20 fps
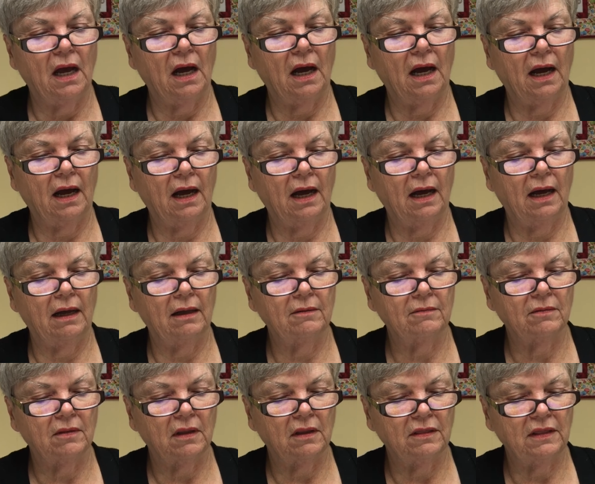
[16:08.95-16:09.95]

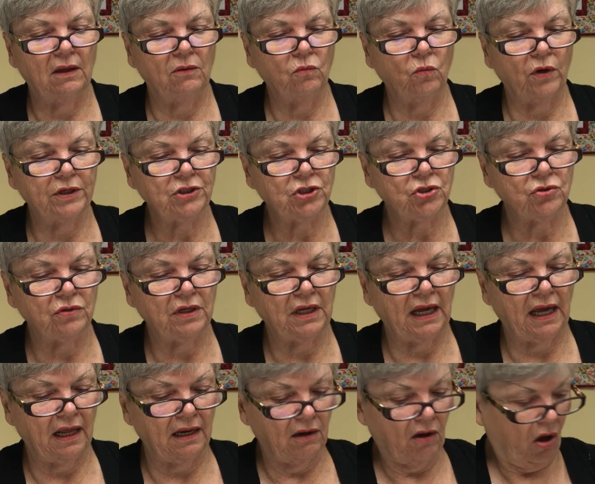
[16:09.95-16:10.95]
Then once you
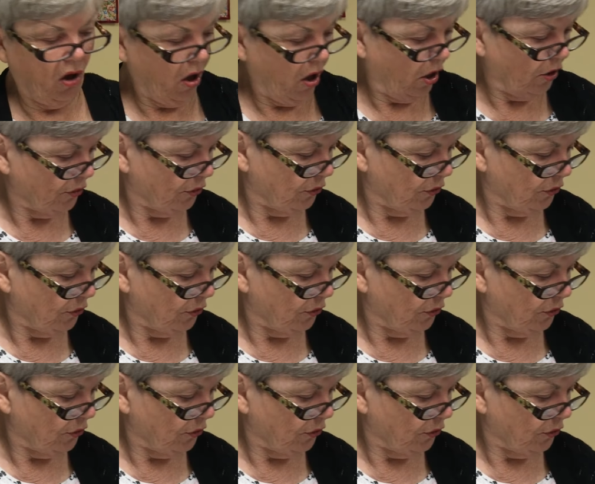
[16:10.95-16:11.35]
get all